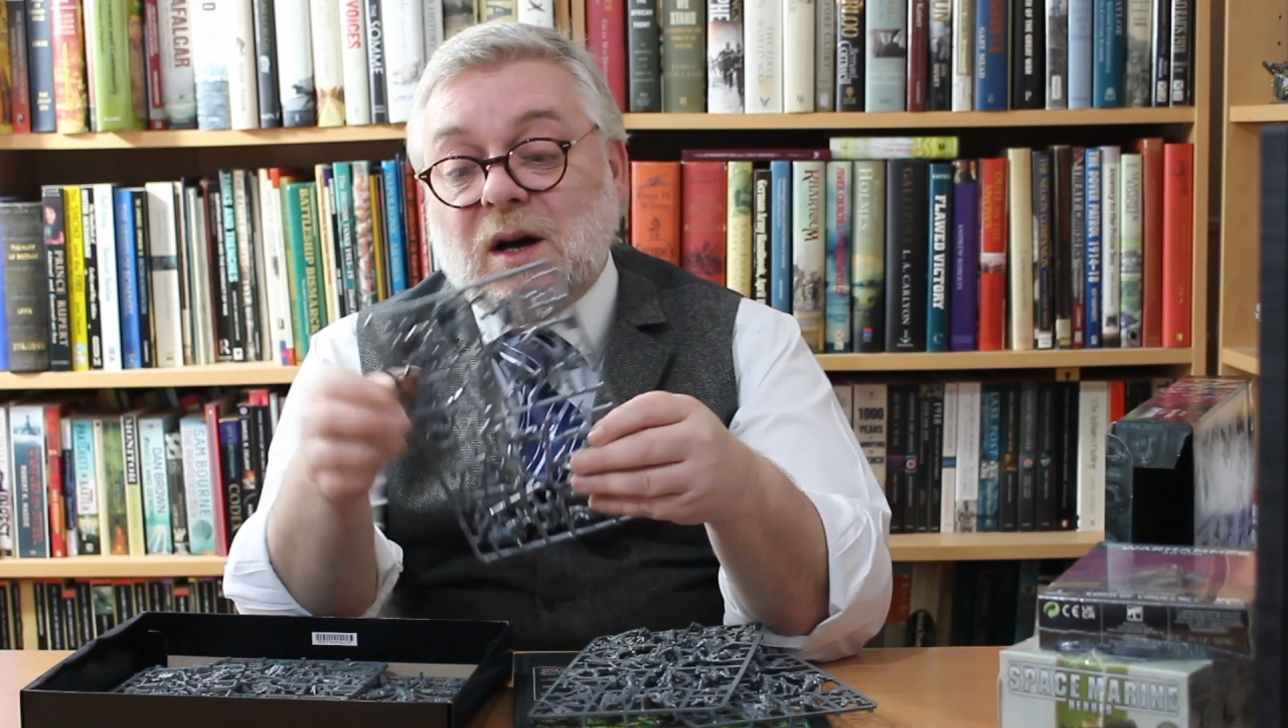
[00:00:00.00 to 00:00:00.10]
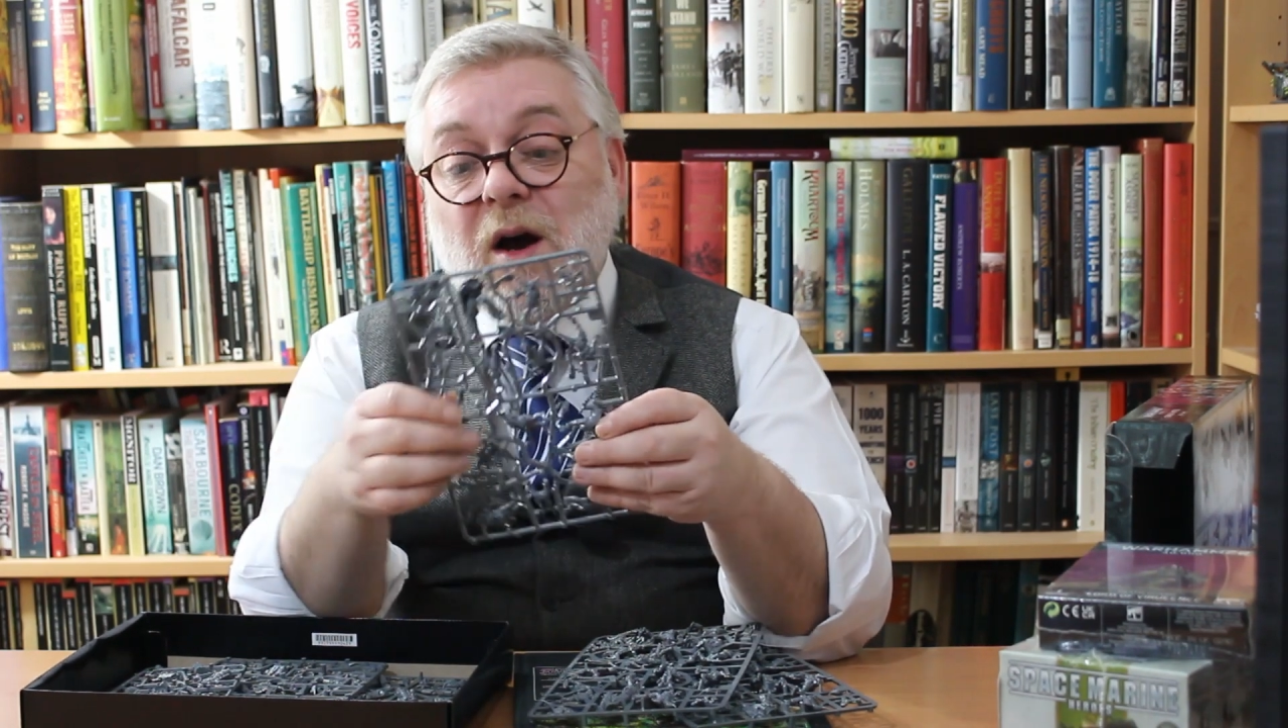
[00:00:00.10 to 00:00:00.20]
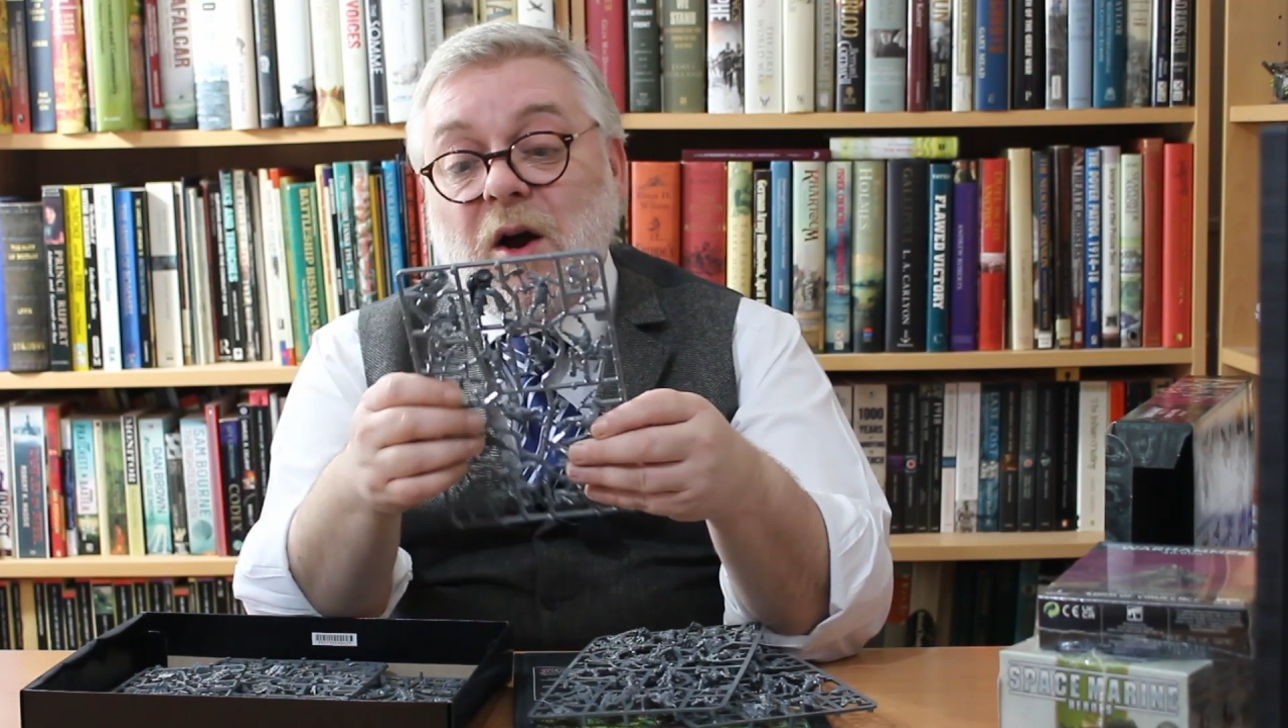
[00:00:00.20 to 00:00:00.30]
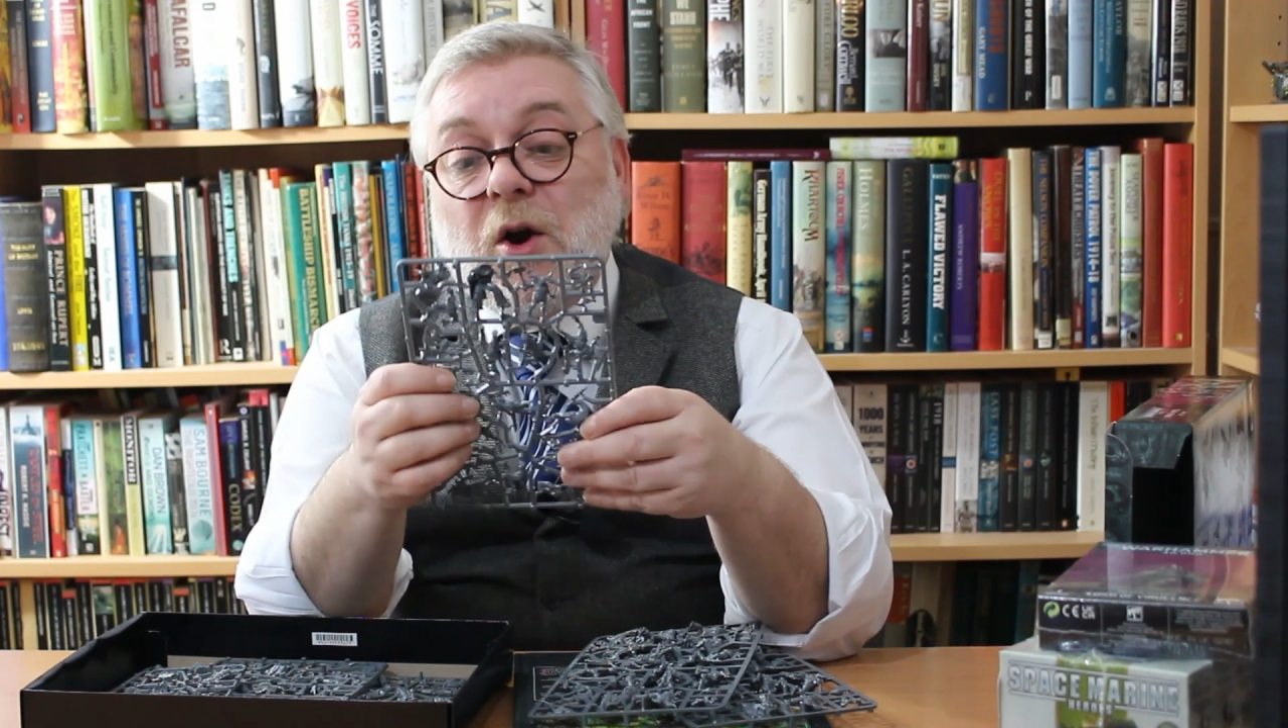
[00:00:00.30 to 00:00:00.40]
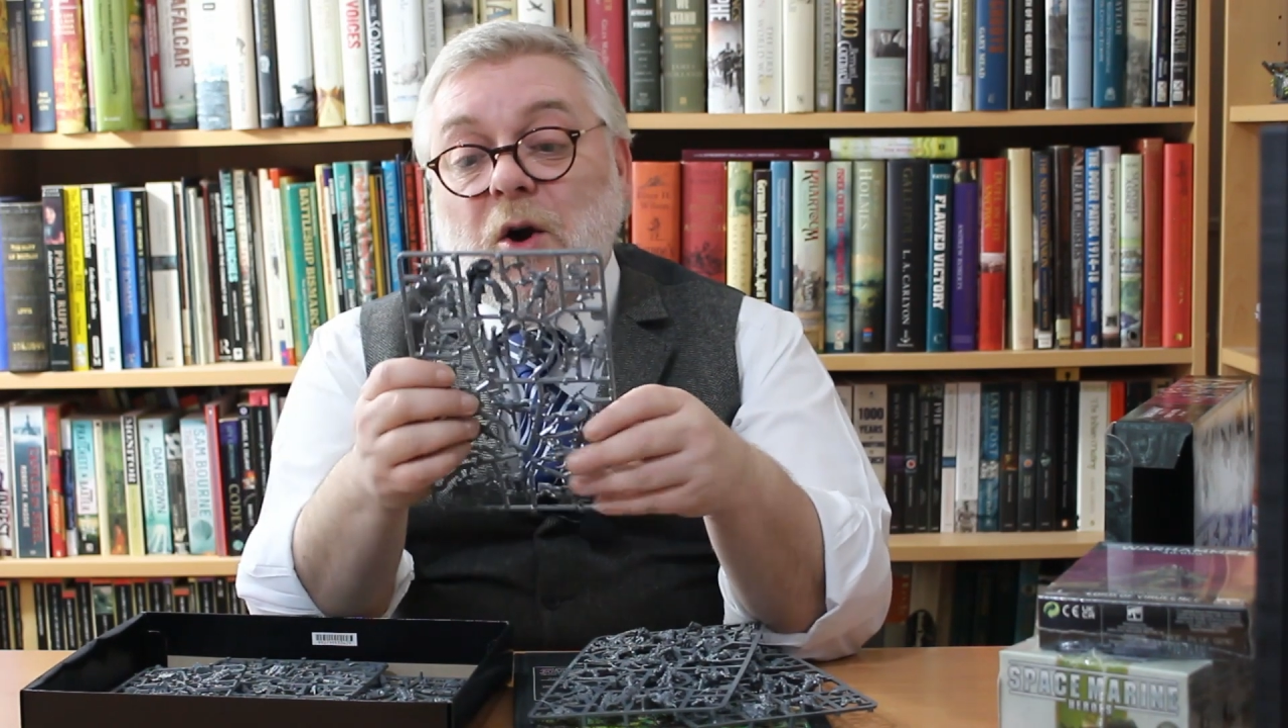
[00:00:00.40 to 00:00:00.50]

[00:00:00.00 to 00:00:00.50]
are,